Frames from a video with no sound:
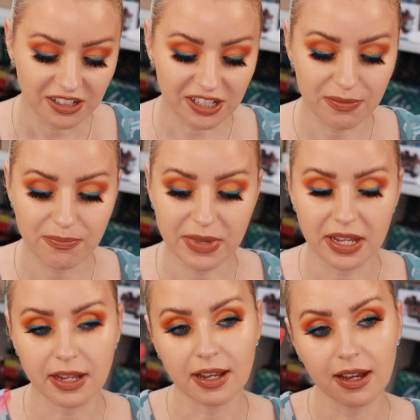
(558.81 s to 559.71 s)
To
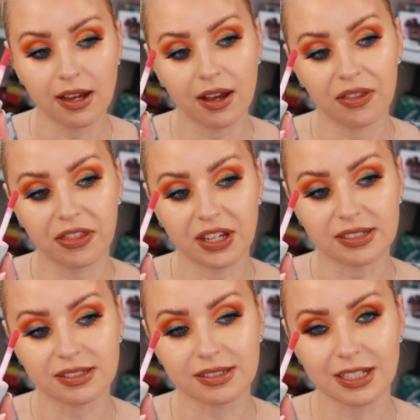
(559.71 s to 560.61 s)
me,
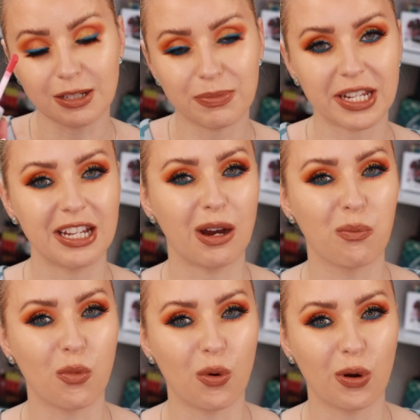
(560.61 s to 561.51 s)
this is going to be
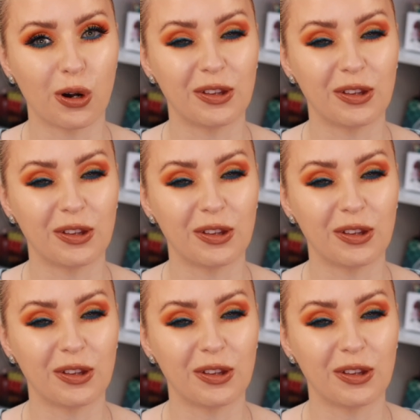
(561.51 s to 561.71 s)
more,